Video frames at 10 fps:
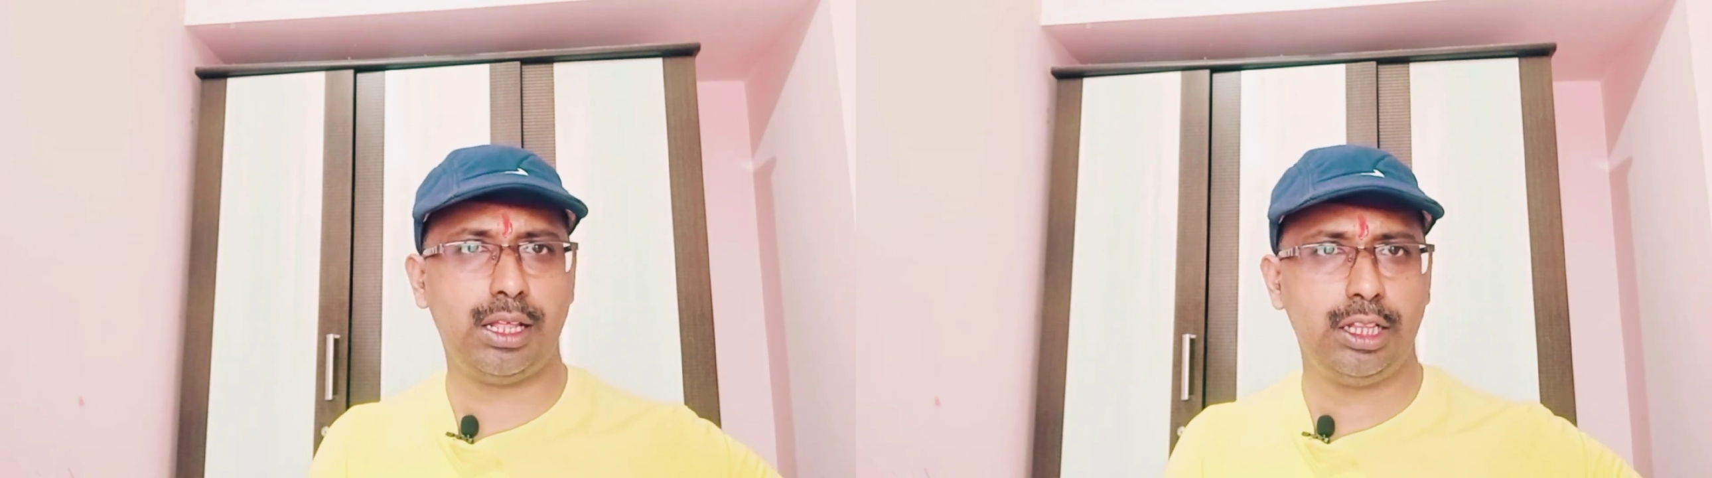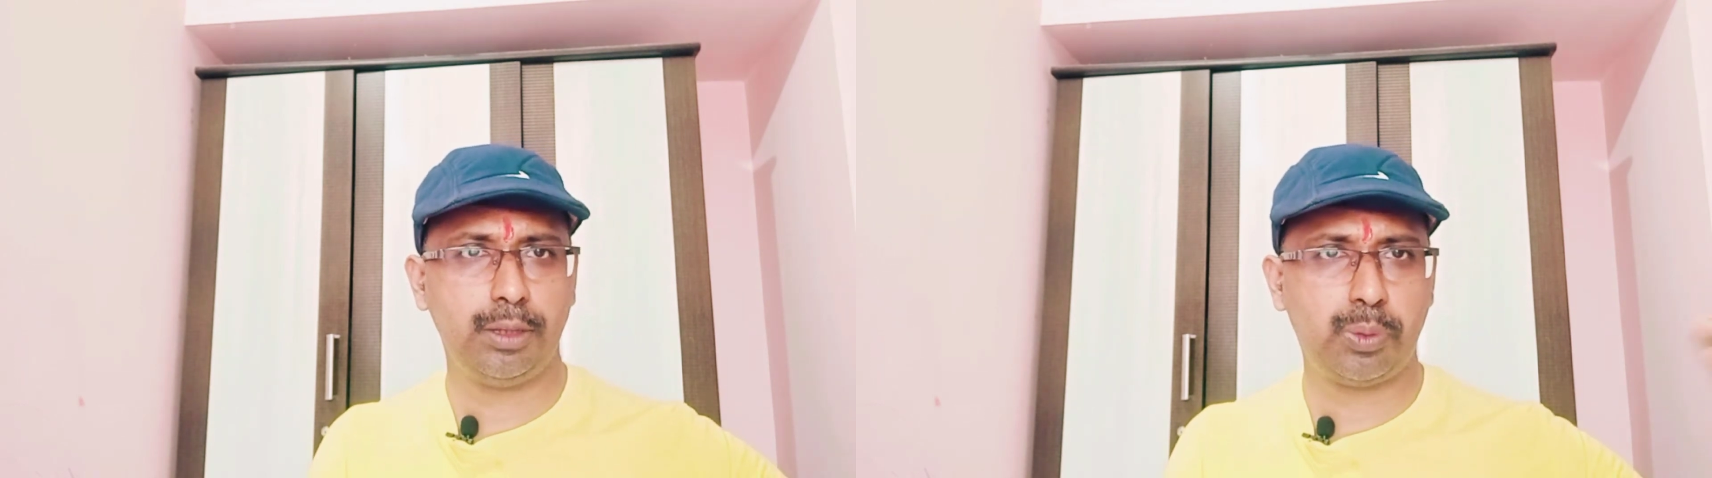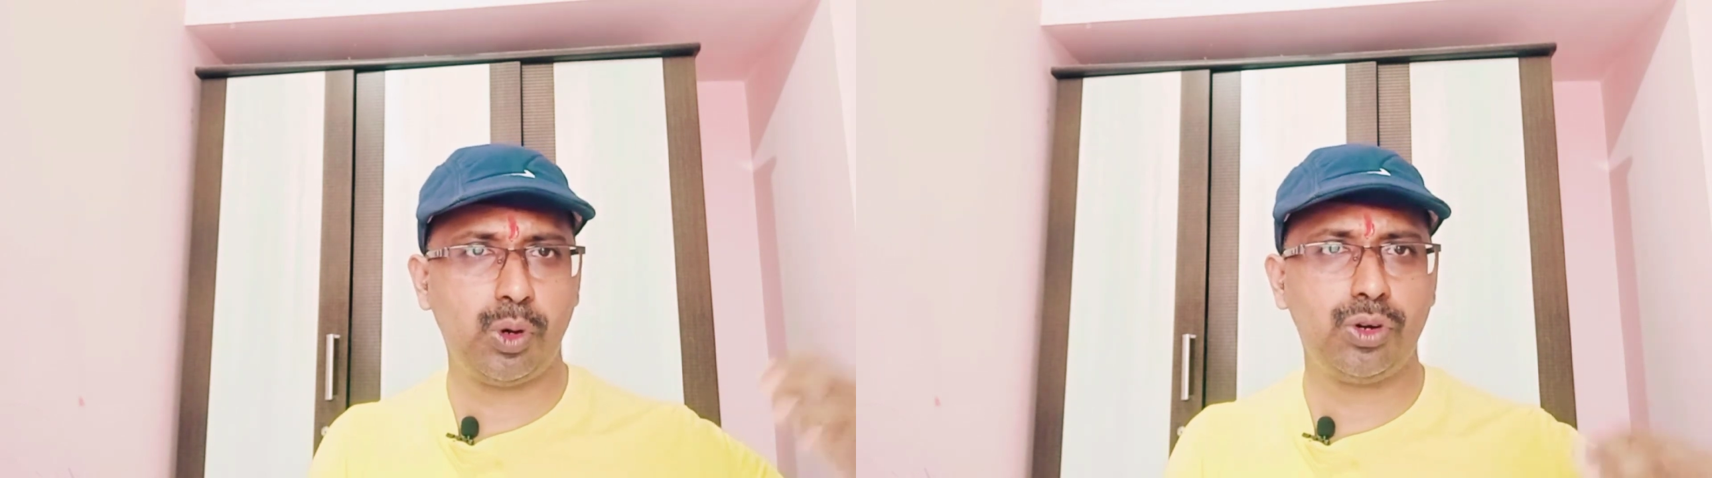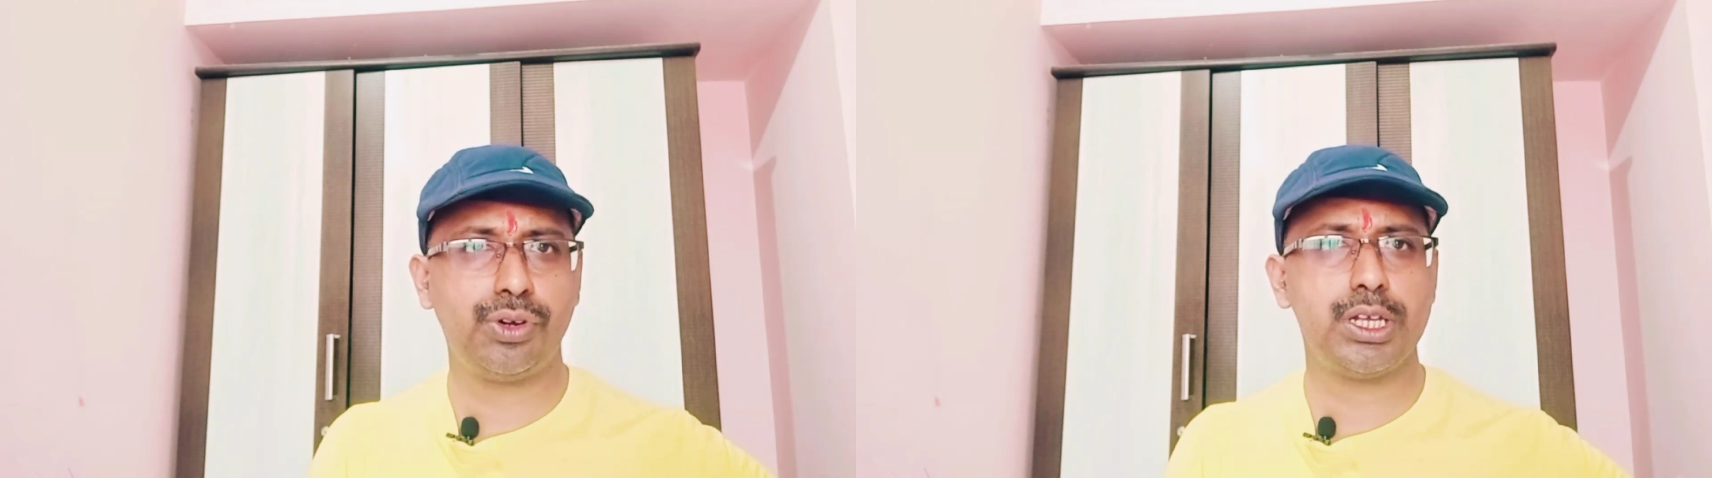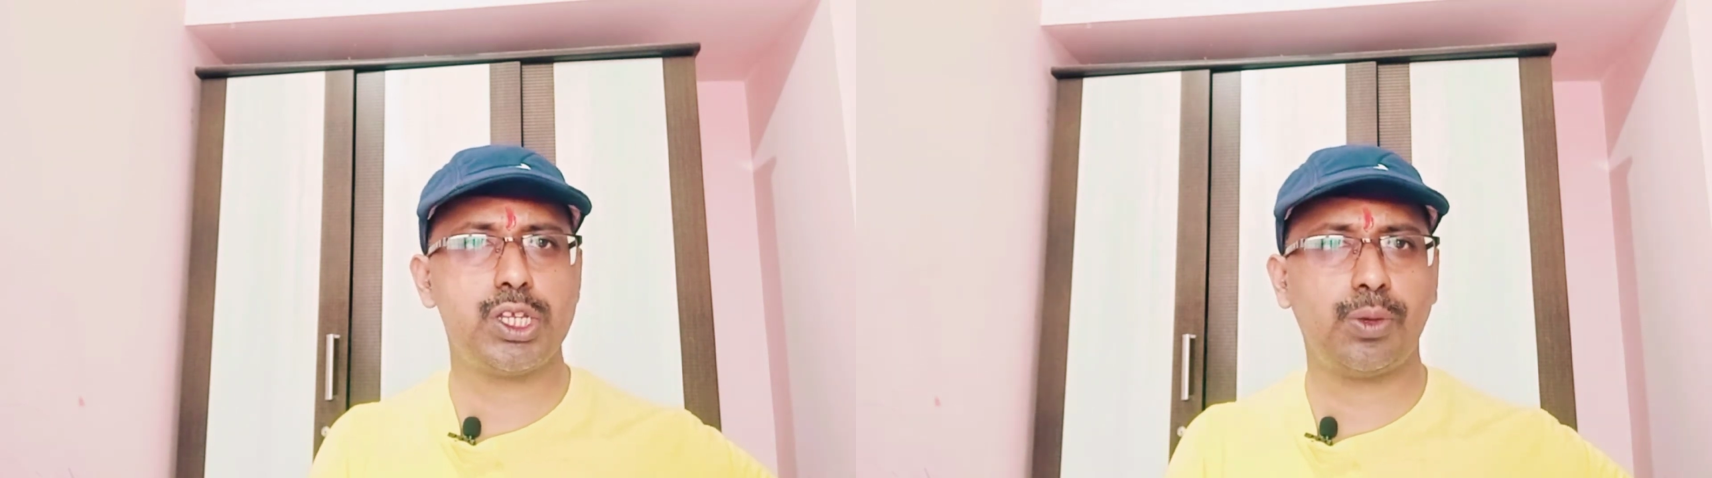the
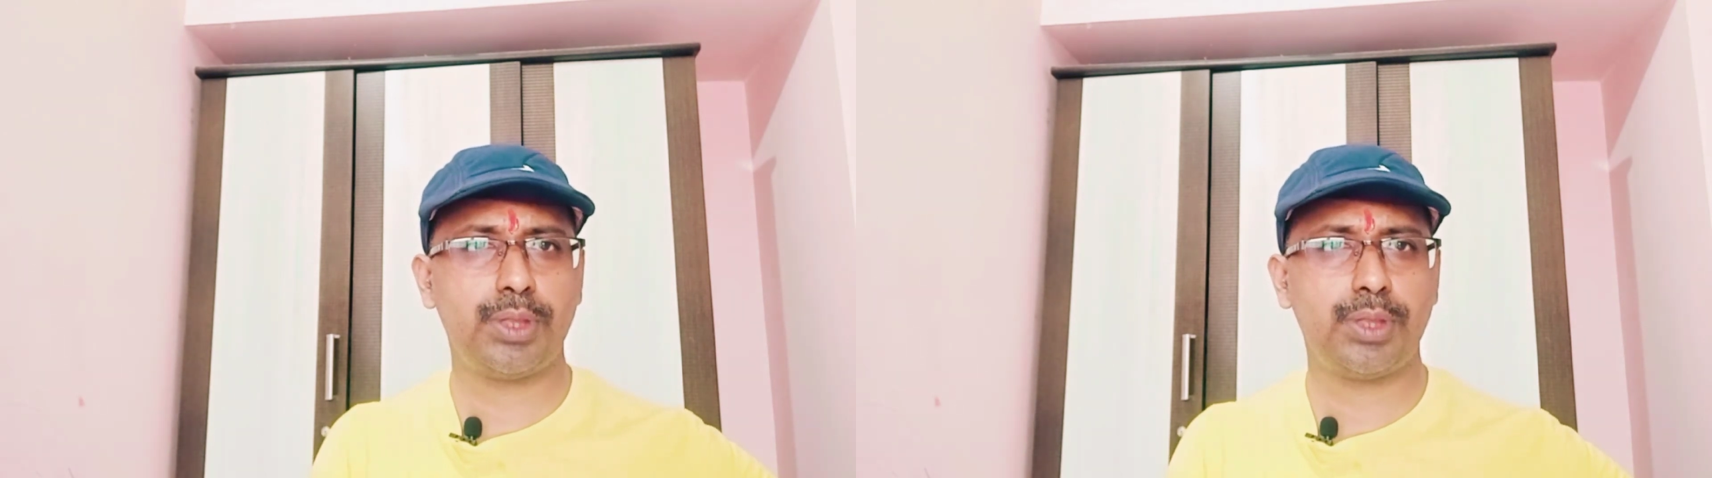progress of